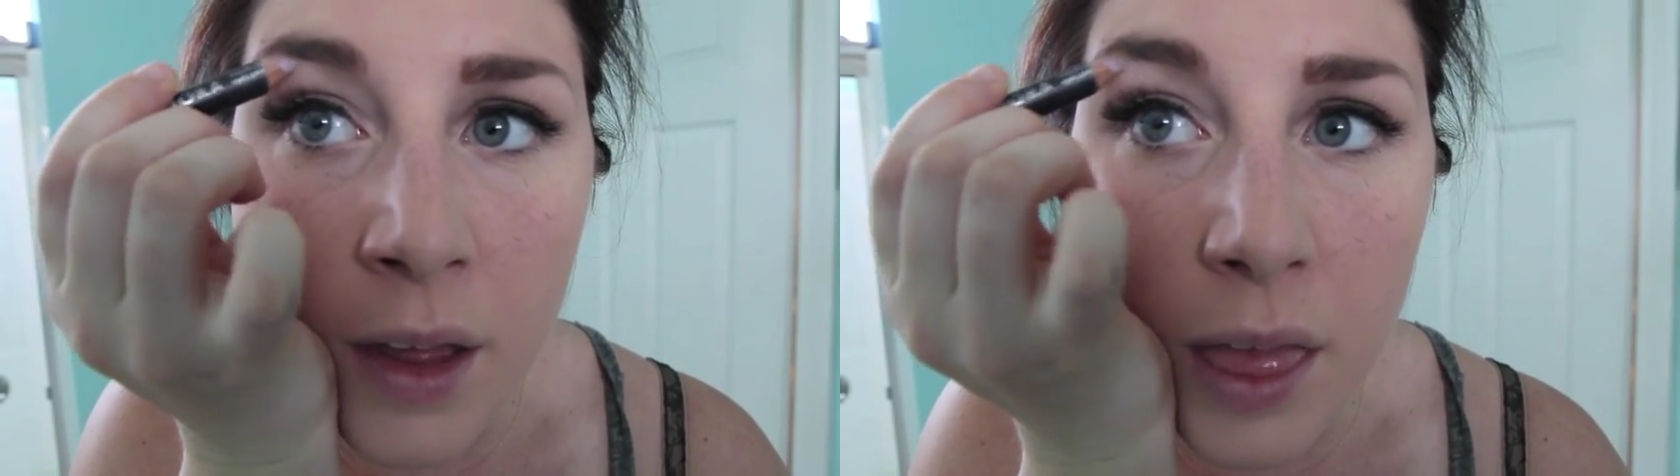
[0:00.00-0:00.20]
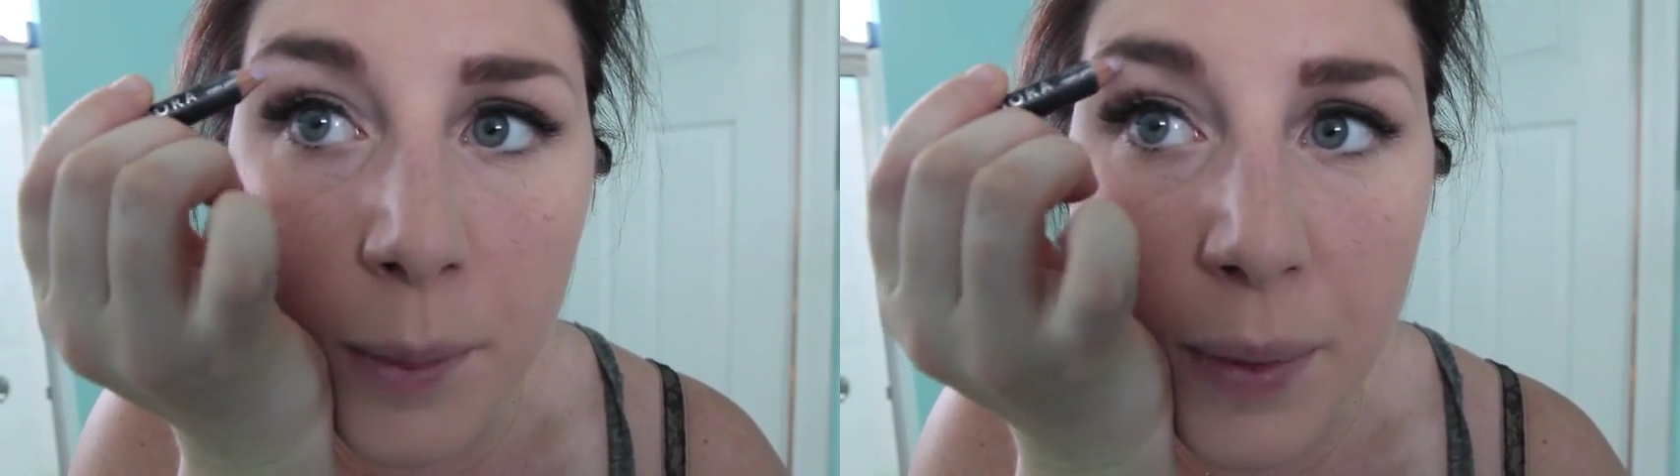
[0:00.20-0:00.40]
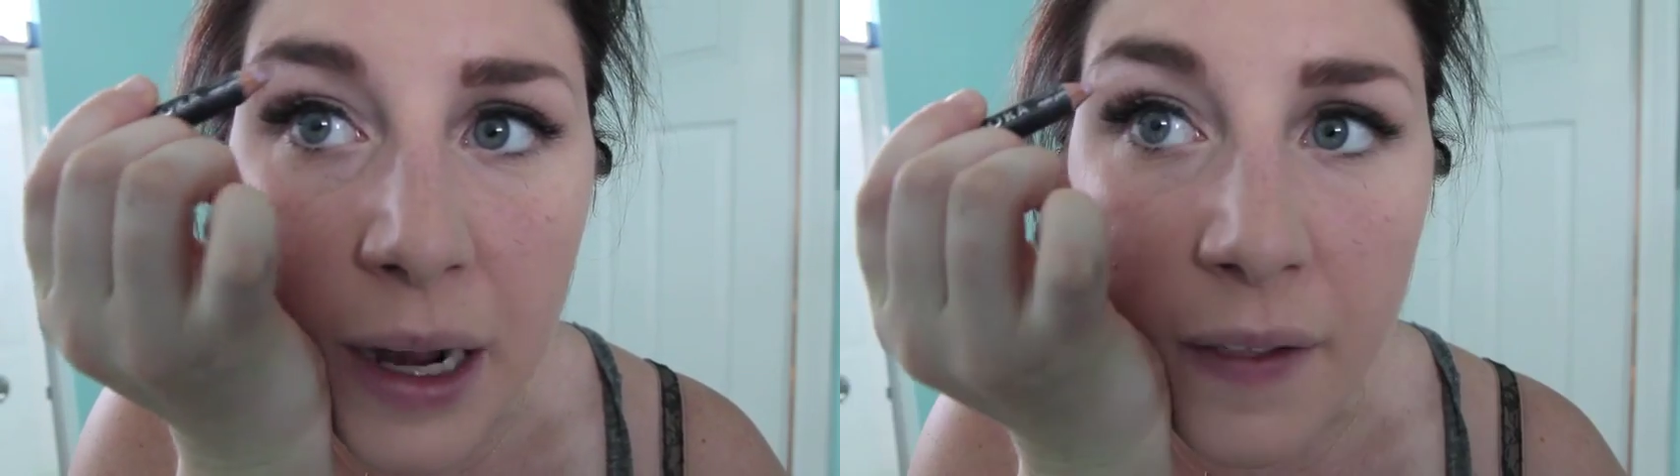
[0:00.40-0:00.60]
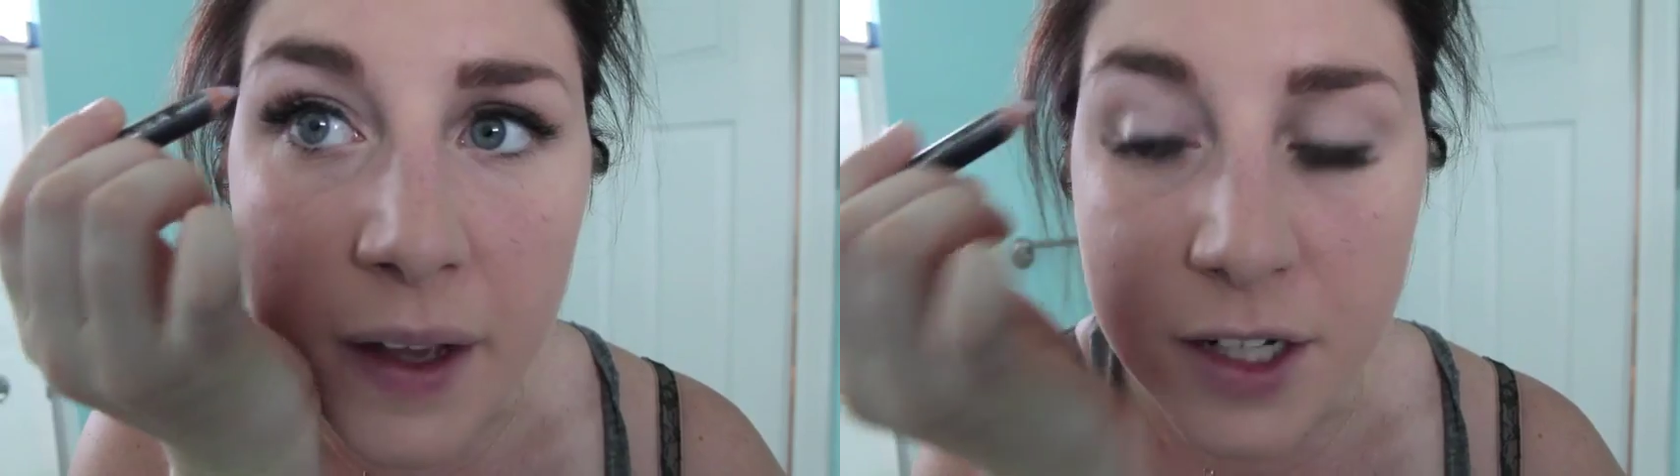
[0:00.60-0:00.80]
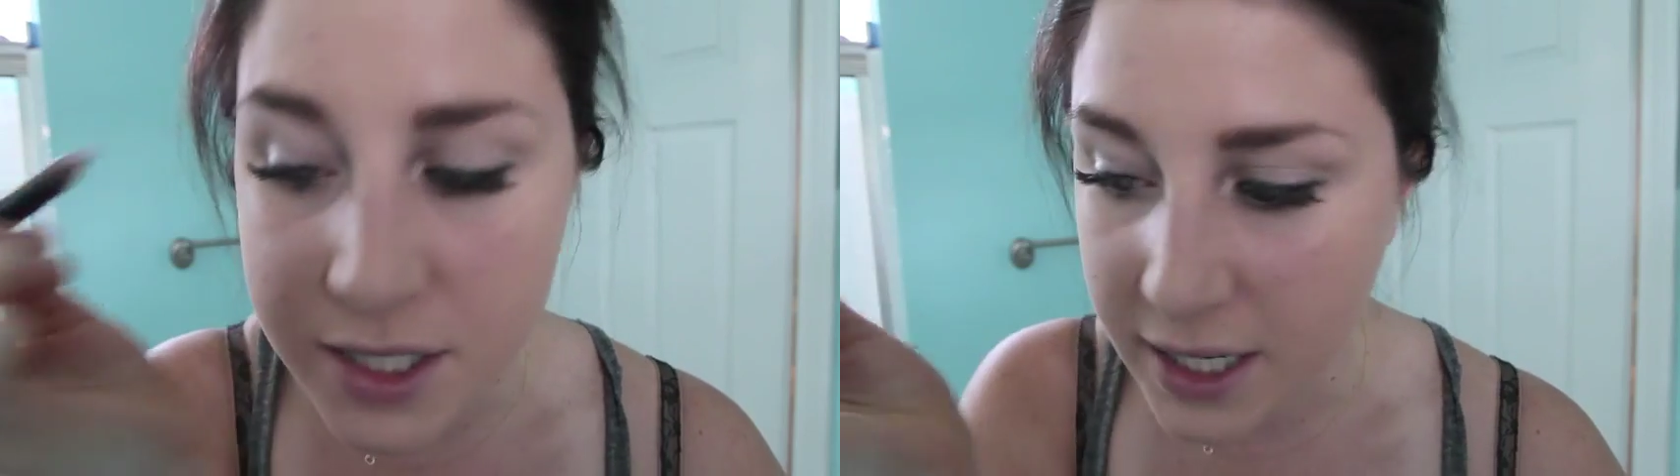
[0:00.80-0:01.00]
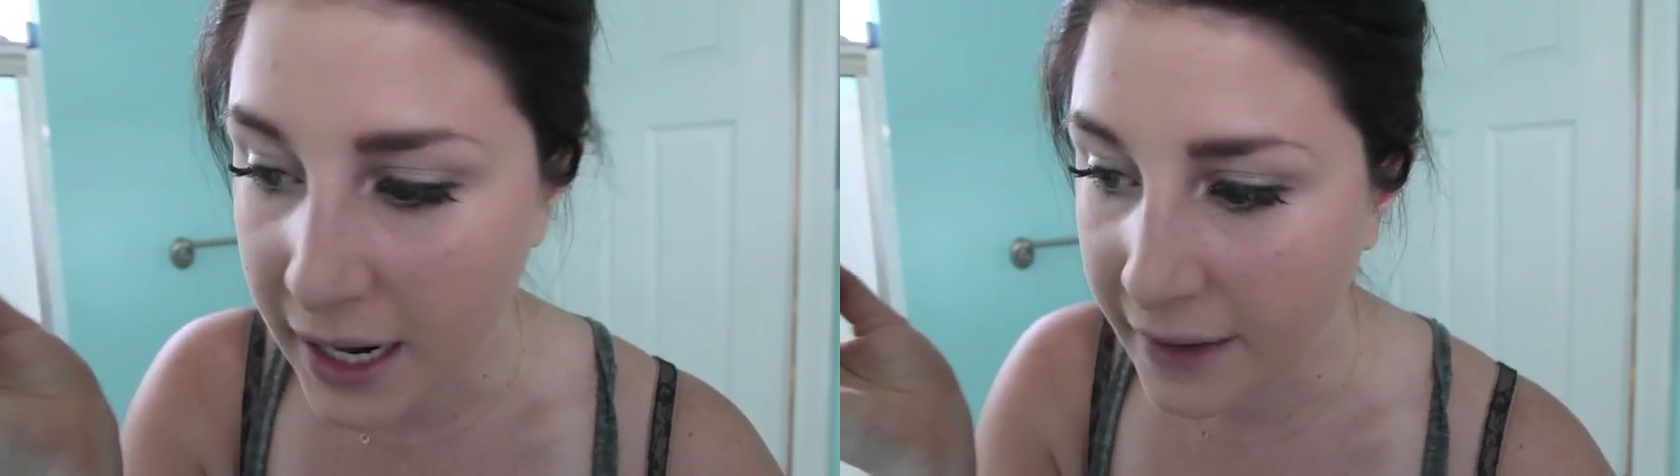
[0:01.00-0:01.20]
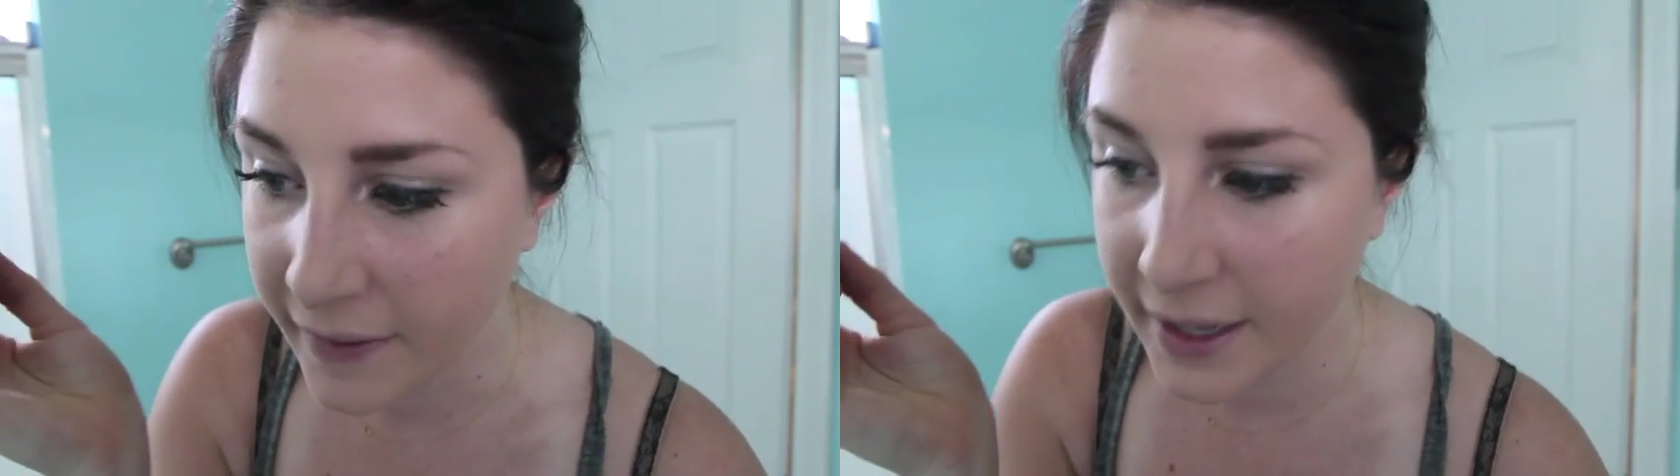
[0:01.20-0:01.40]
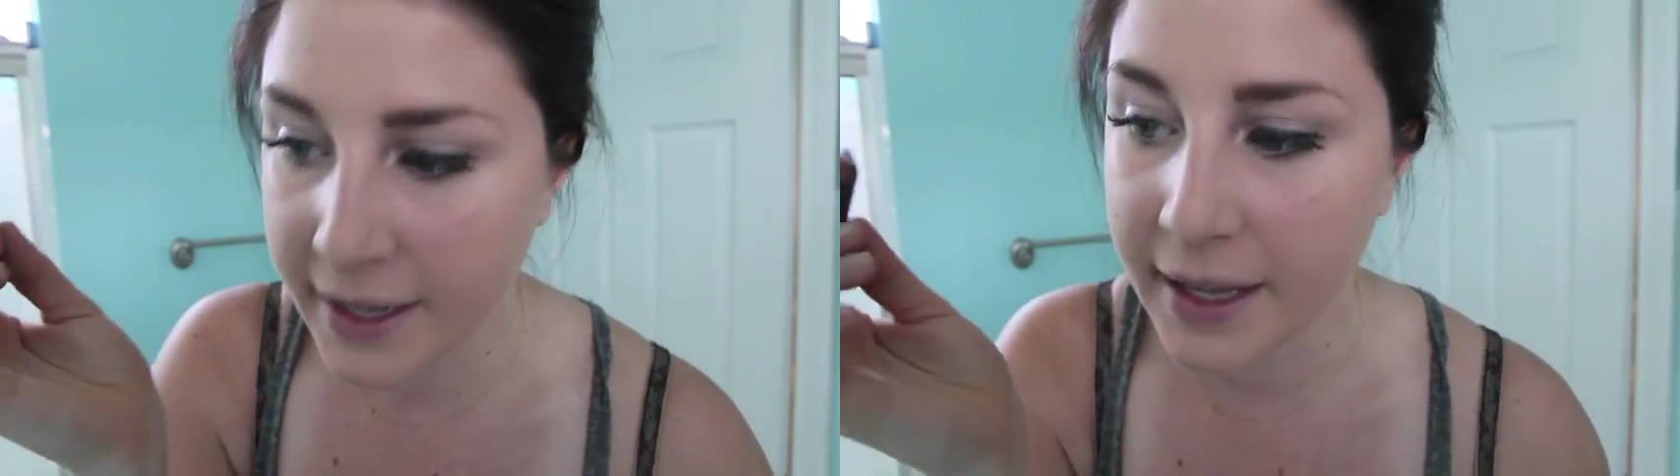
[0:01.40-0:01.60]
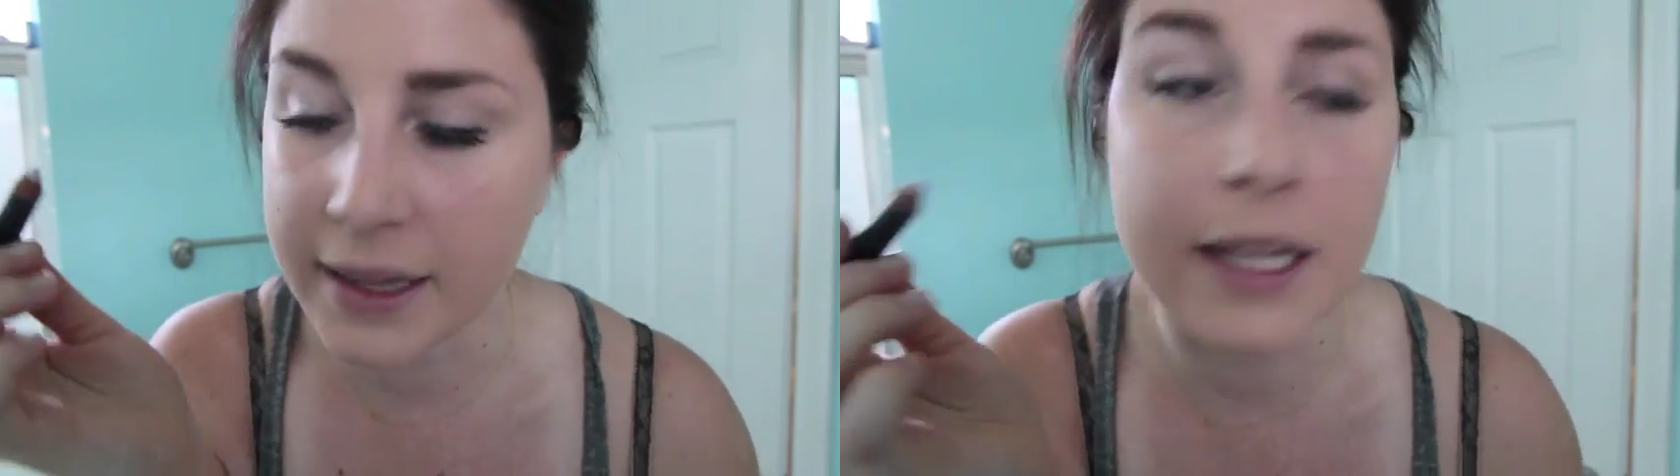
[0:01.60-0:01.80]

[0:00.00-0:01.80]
the brow line just to highlight it a